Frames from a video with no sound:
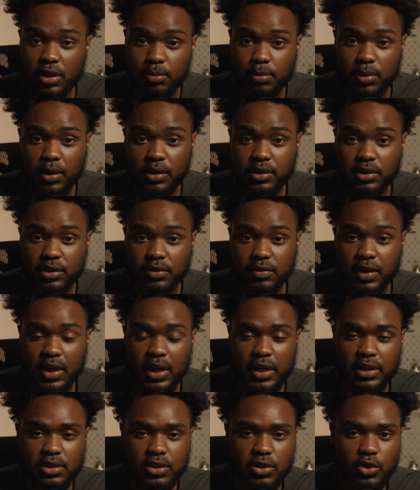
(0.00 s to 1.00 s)
I bought this
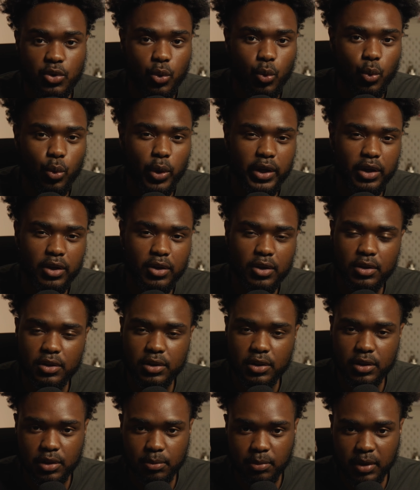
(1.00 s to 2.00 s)
flash way
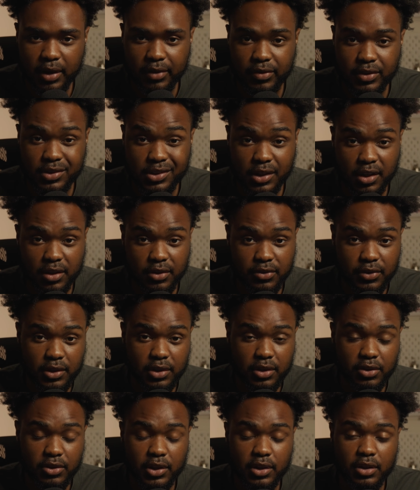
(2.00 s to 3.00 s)
earlier in my photography
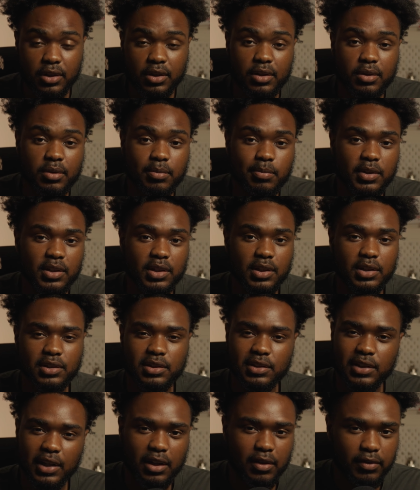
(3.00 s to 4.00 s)
career because
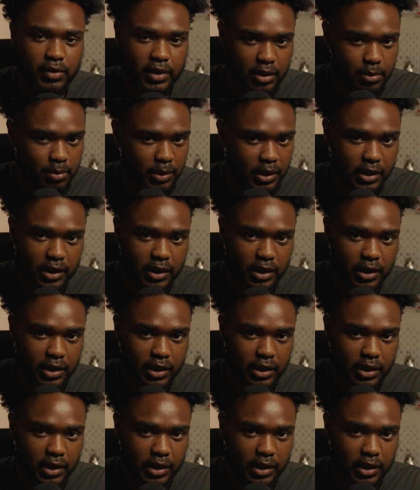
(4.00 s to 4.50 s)
it's elevated my